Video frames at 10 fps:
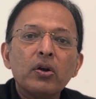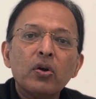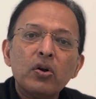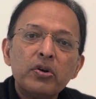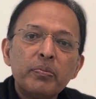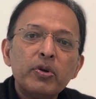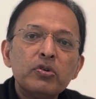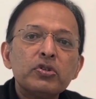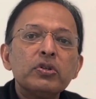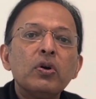contributes
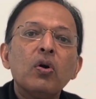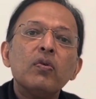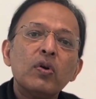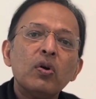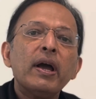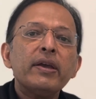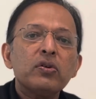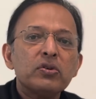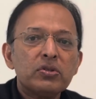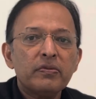to the overall high
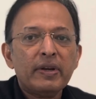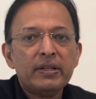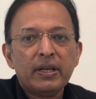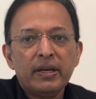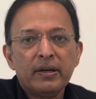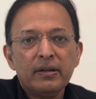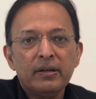cost of healthcare.